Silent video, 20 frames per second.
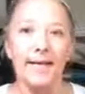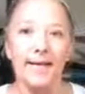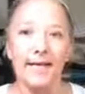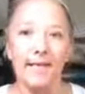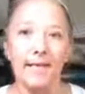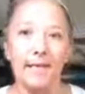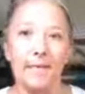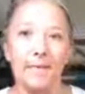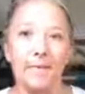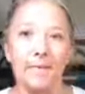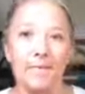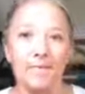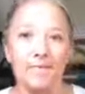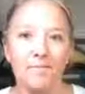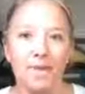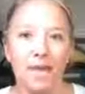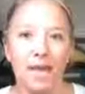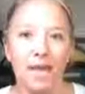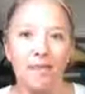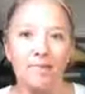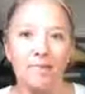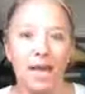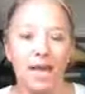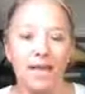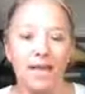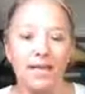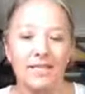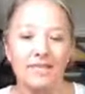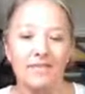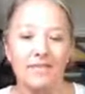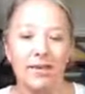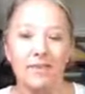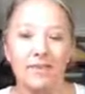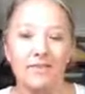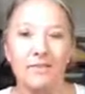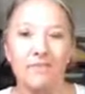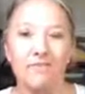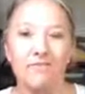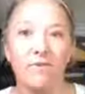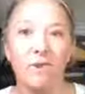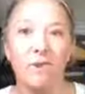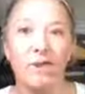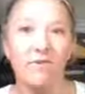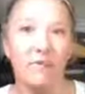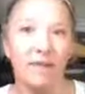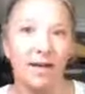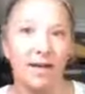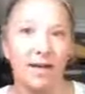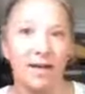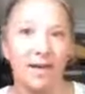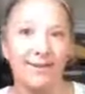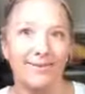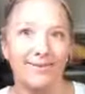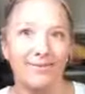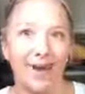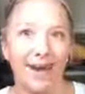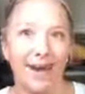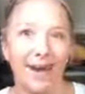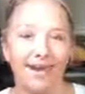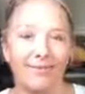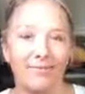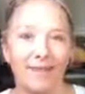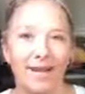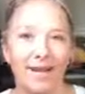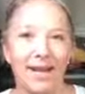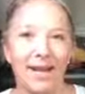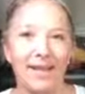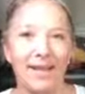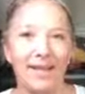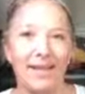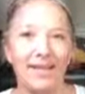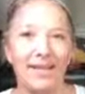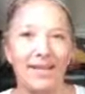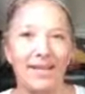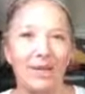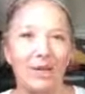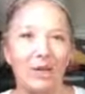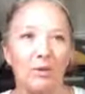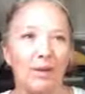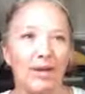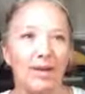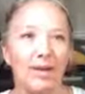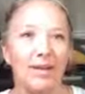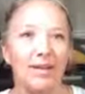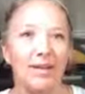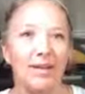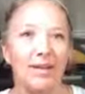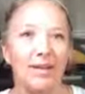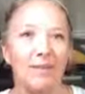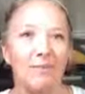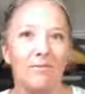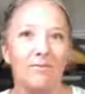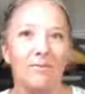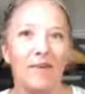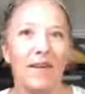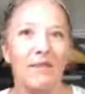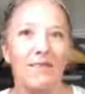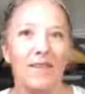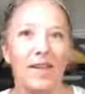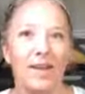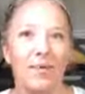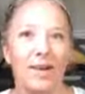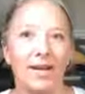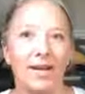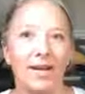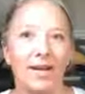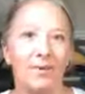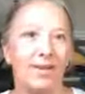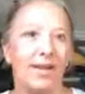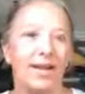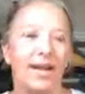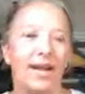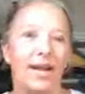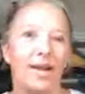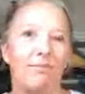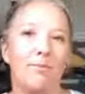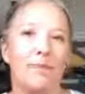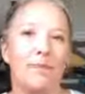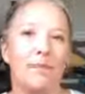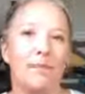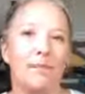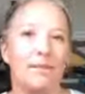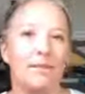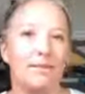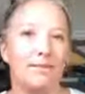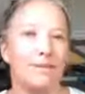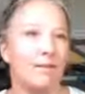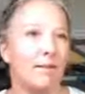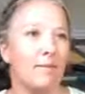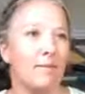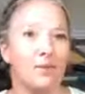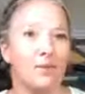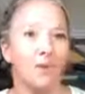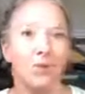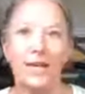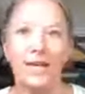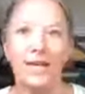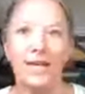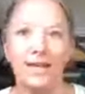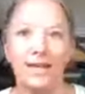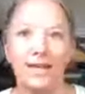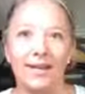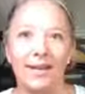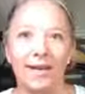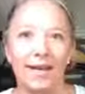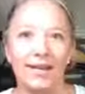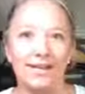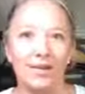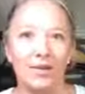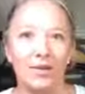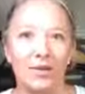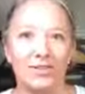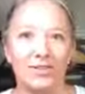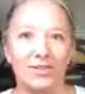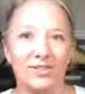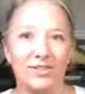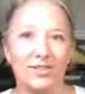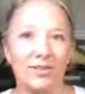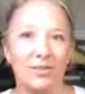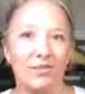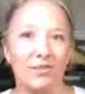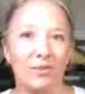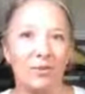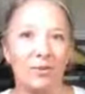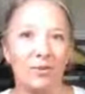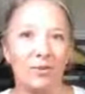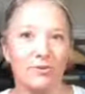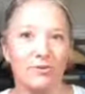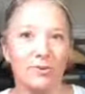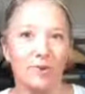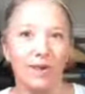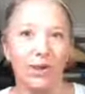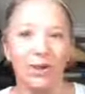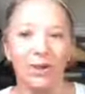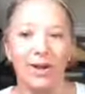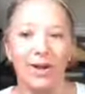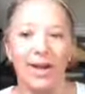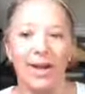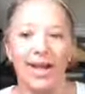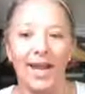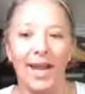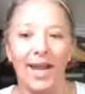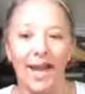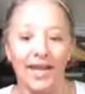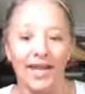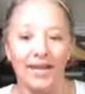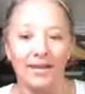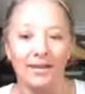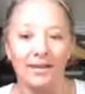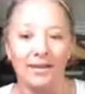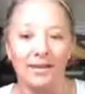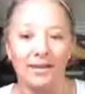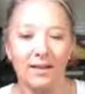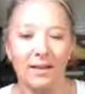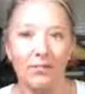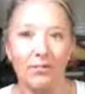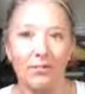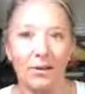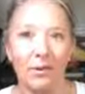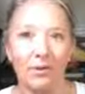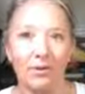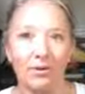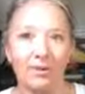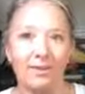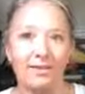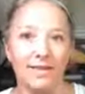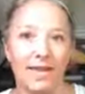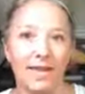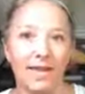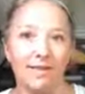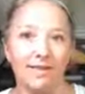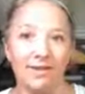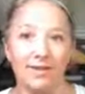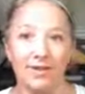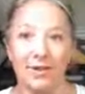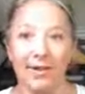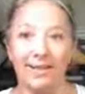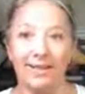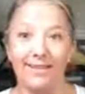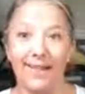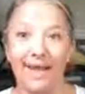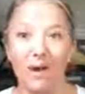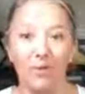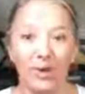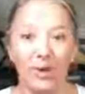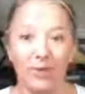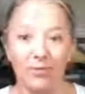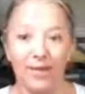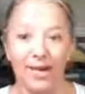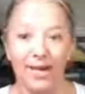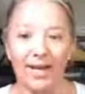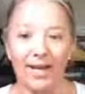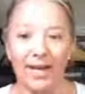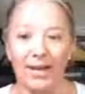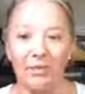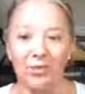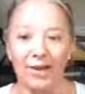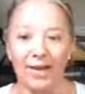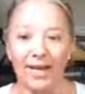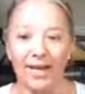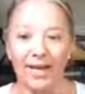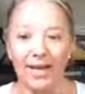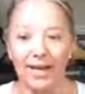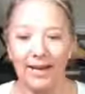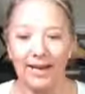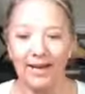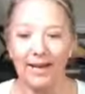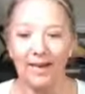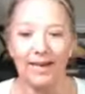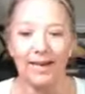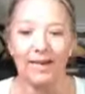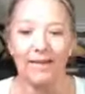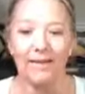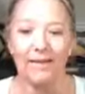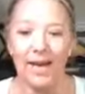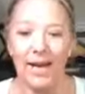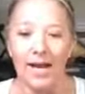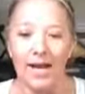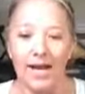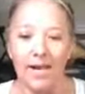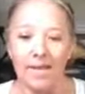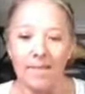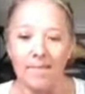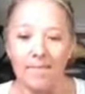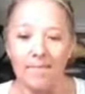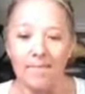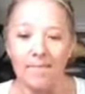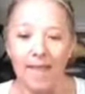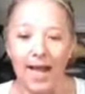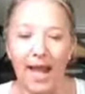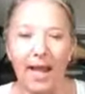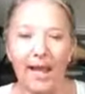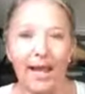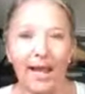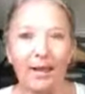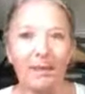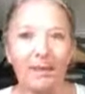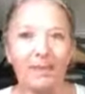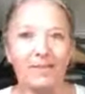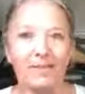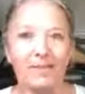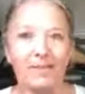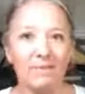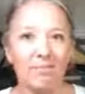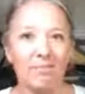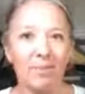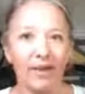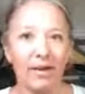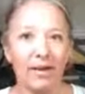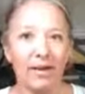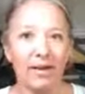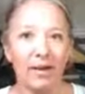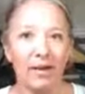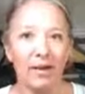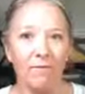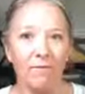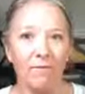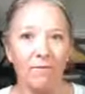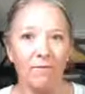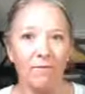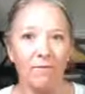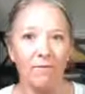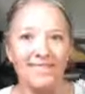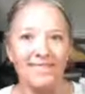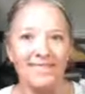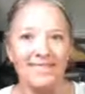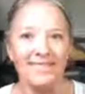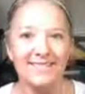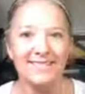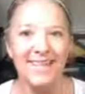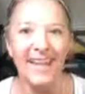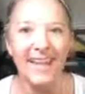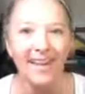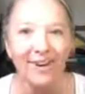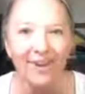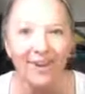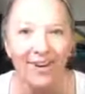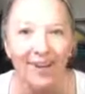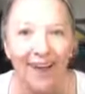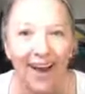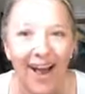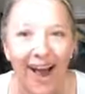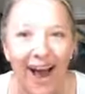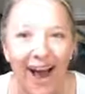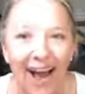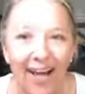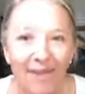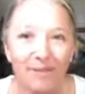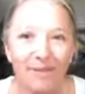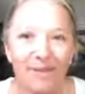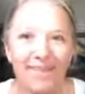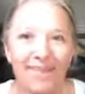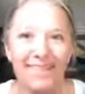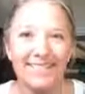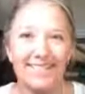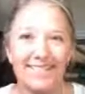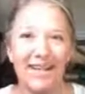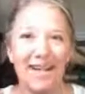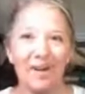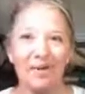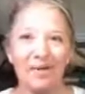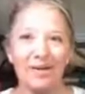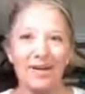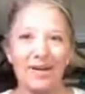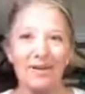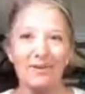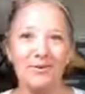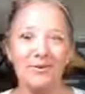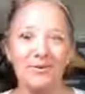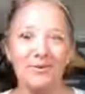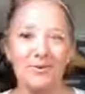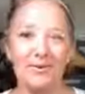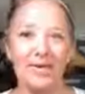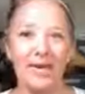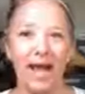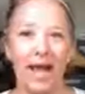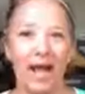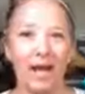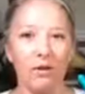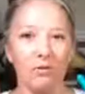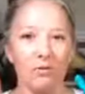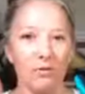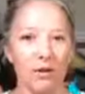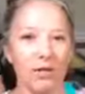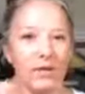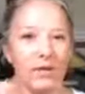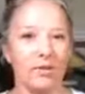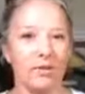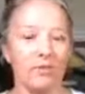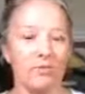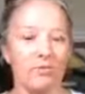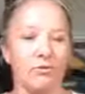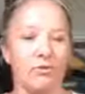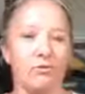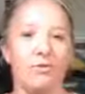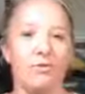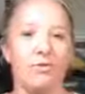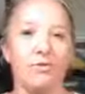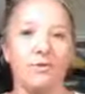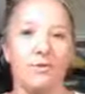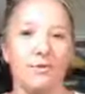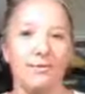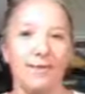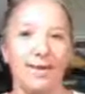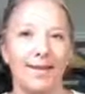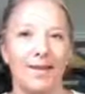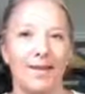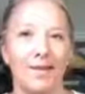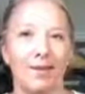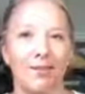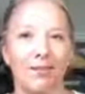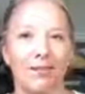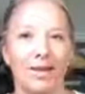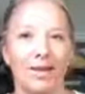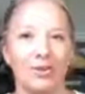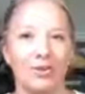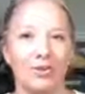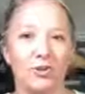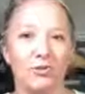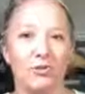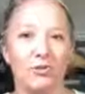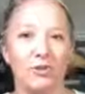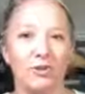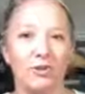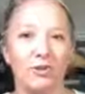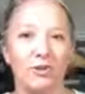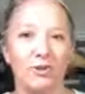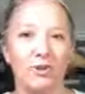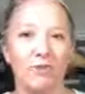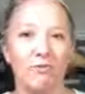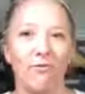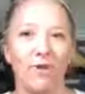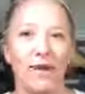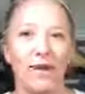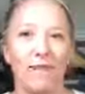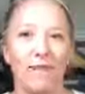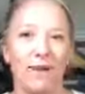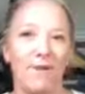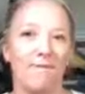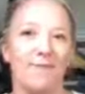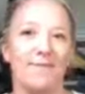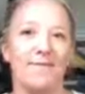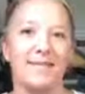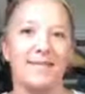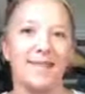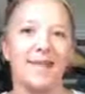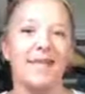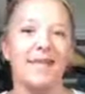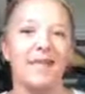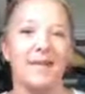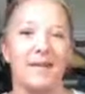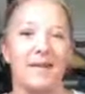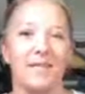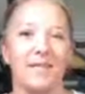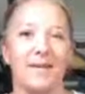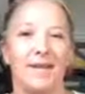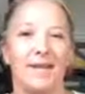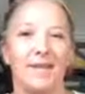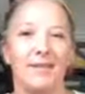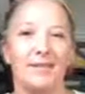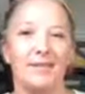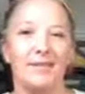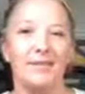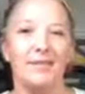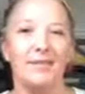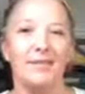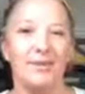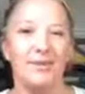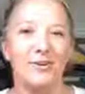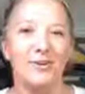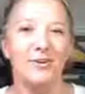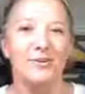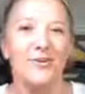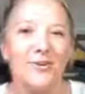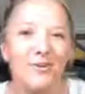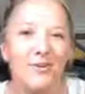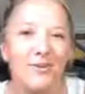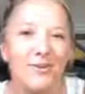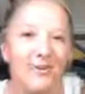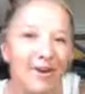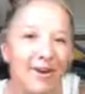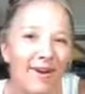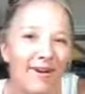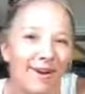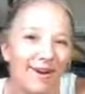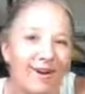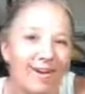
that as if I was falling behind, right? My 5K right now would not be as sub 20 as it was just a few years ago. And in part because I haven't trained that way right now, right? And I always have this barrier of being scared. Hi, Melissa, how are you doing? I want you to send me a cute picture of yourself right now, Missy, because you